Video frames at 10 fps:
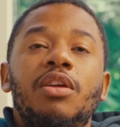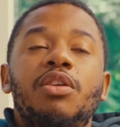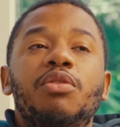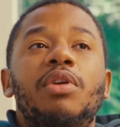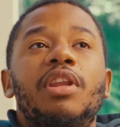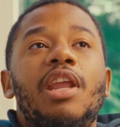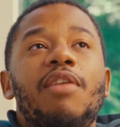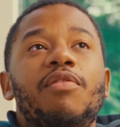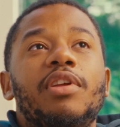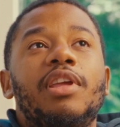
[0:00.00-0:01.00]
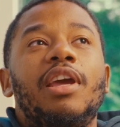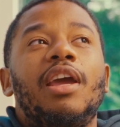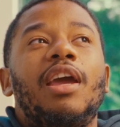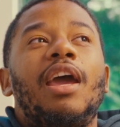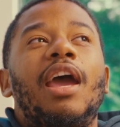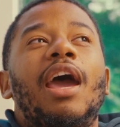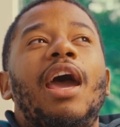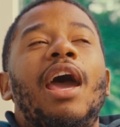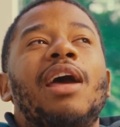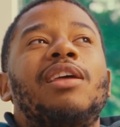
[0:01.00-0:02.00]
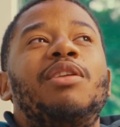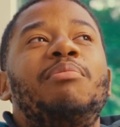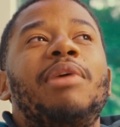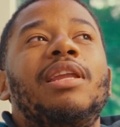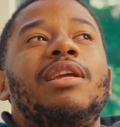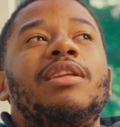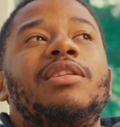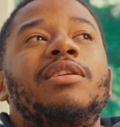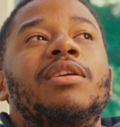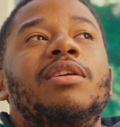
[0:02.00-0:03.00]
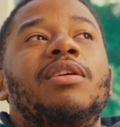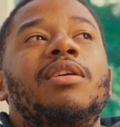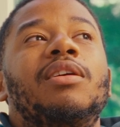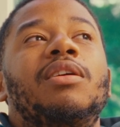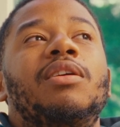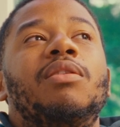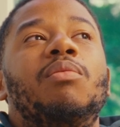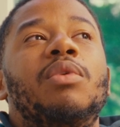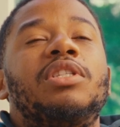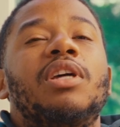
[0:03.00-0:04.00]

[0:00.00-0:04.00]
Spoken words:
you can never get acclimated to what's